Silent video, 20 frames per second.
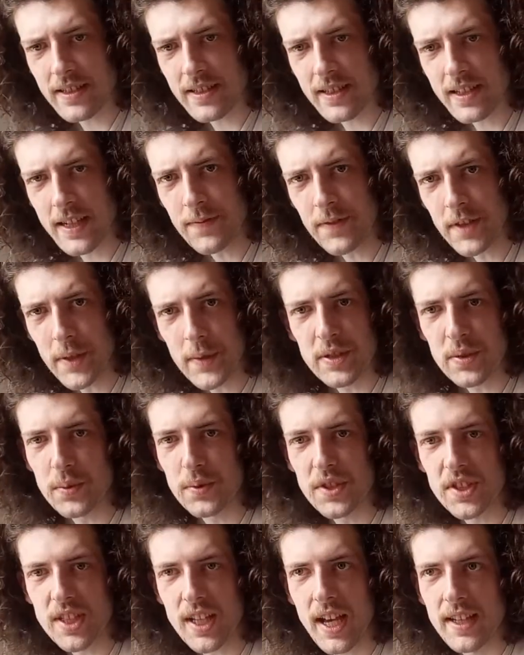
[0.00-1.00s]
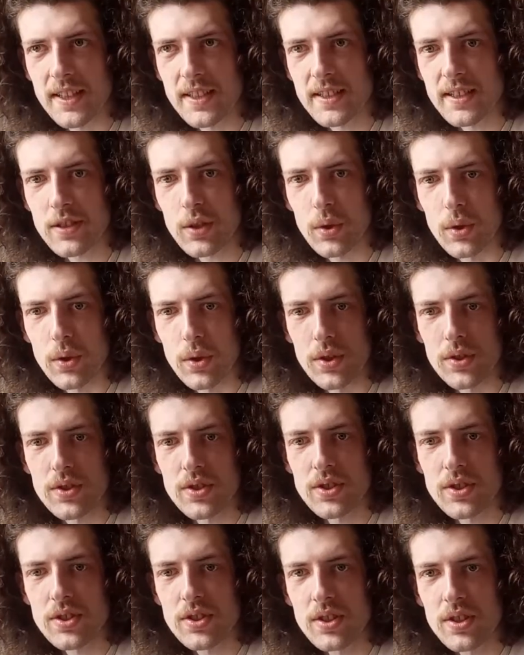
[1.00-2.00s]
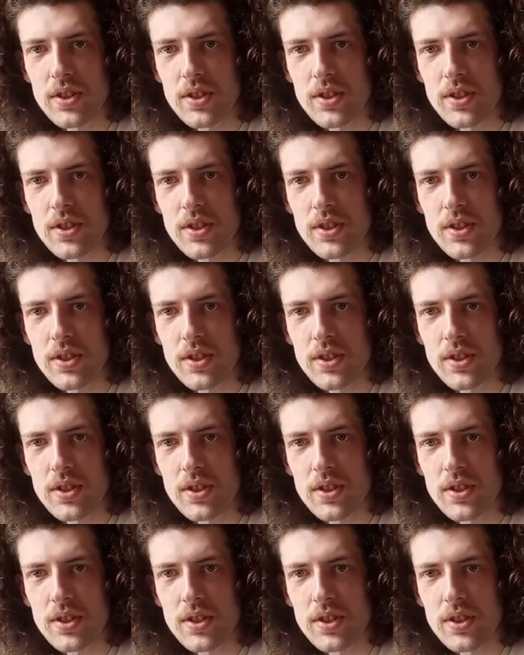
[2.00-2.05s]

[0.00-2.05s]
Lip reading: even though it's all sus chords,